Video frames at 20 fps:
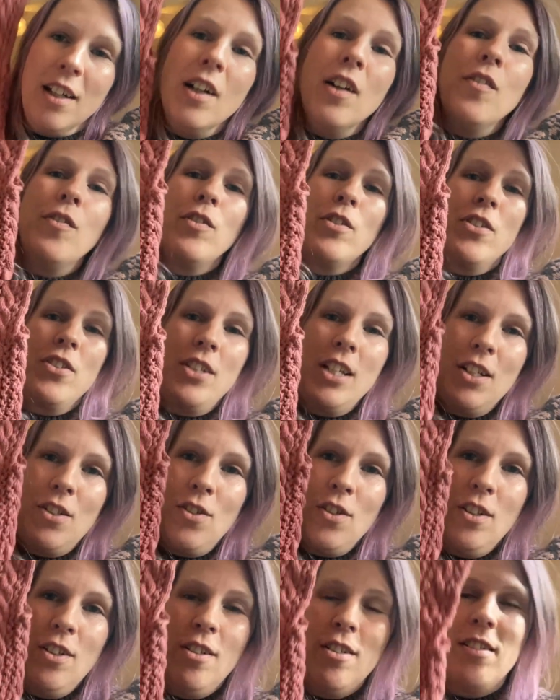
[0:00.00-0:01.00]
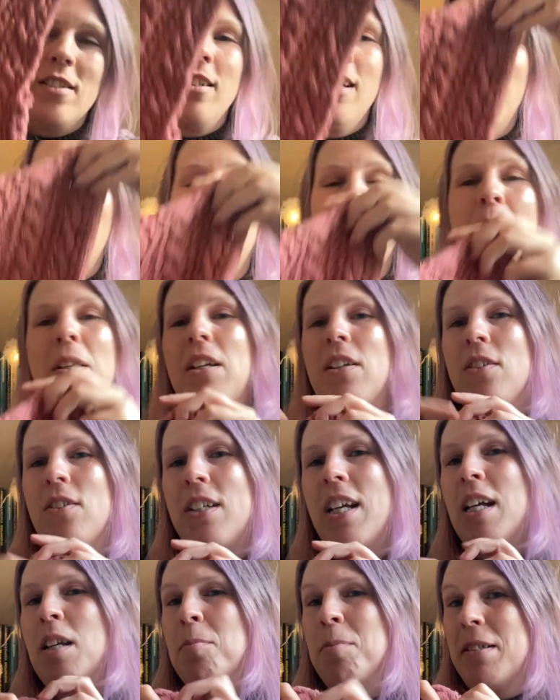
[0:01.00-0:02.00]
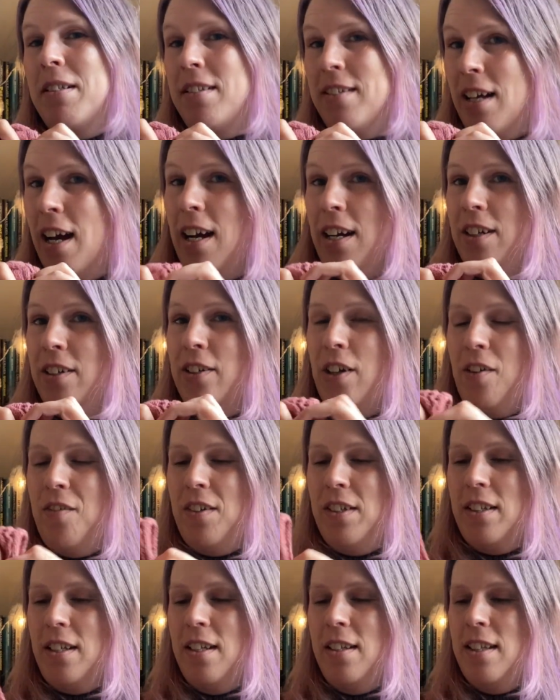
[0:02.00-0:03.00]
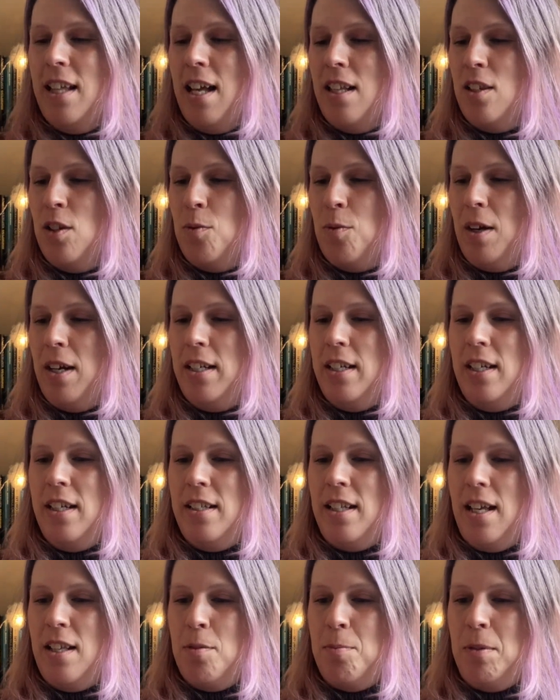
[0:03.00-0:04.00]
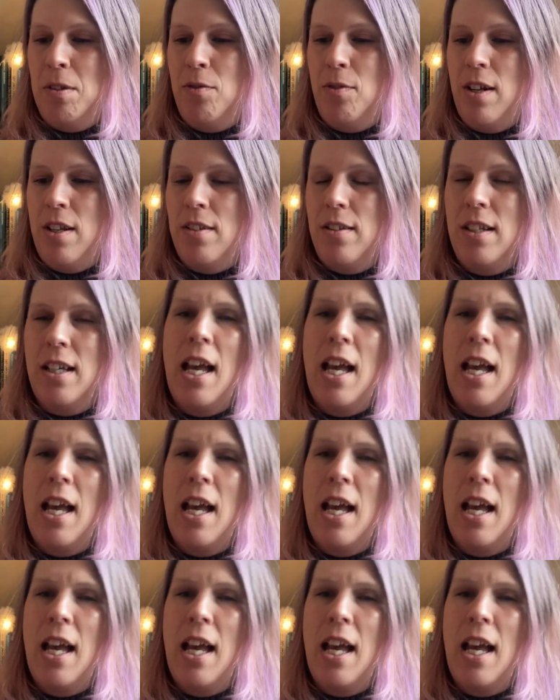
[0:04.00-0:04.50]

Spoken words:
for such a long time, you get a bit tired of it, and that's why it has been resting.